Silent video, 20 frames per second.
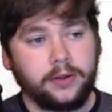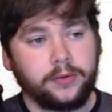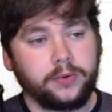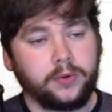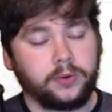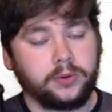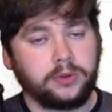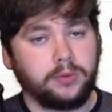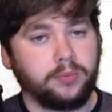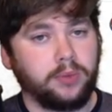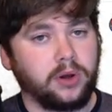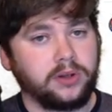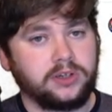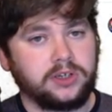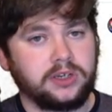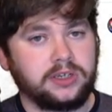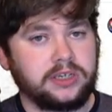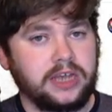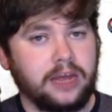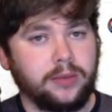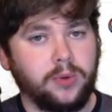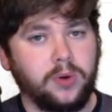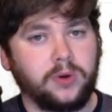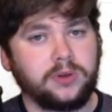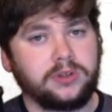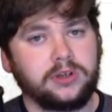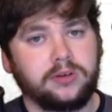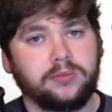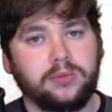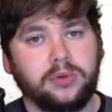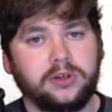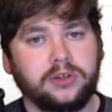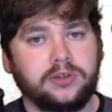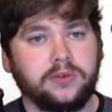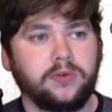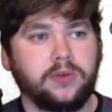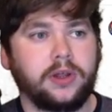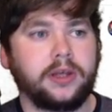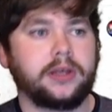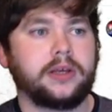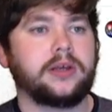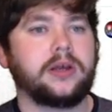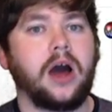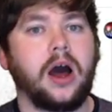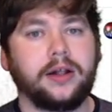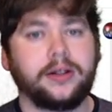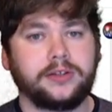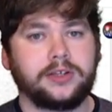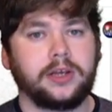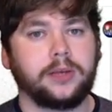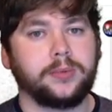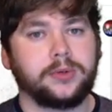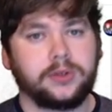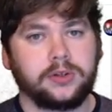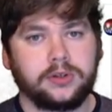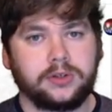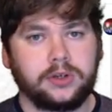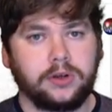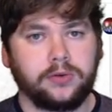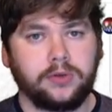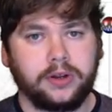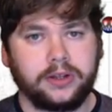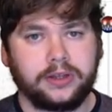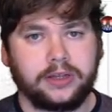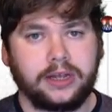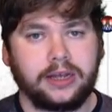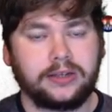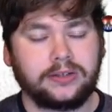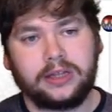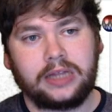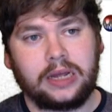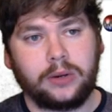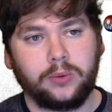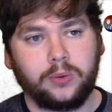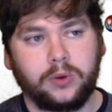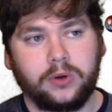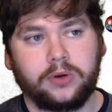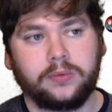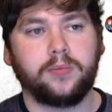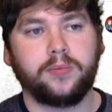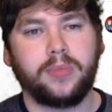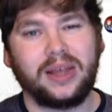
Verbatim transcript: there was a bunch of demos and a bunch of like concepts and stuff like that that were